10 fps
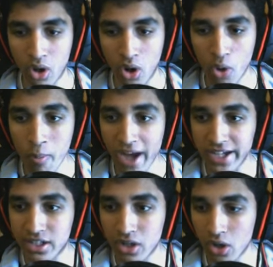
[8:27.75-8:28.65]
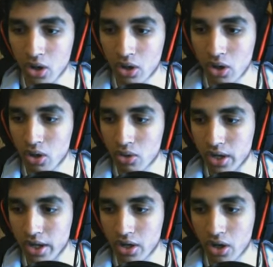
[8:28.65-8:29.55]
Oh my...
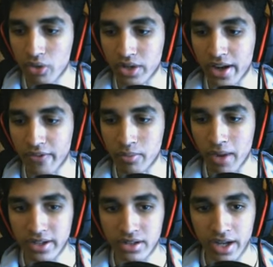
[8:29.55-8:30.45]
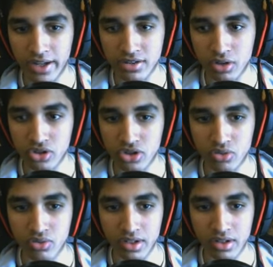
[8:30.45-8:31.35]
Oh, okay, never mind. I guess I'll just
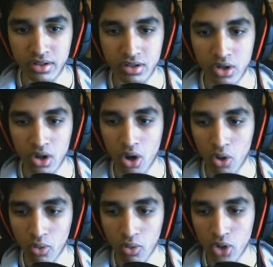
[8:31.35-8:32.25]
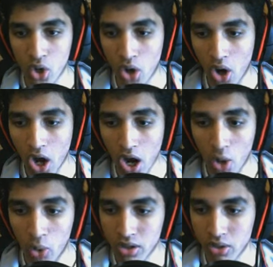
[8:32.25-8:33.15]
use it. Oh!
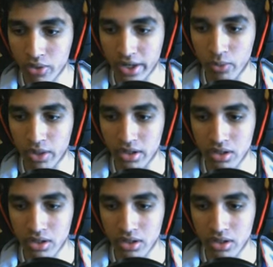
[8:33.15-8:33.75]
Oh! Okay, wait.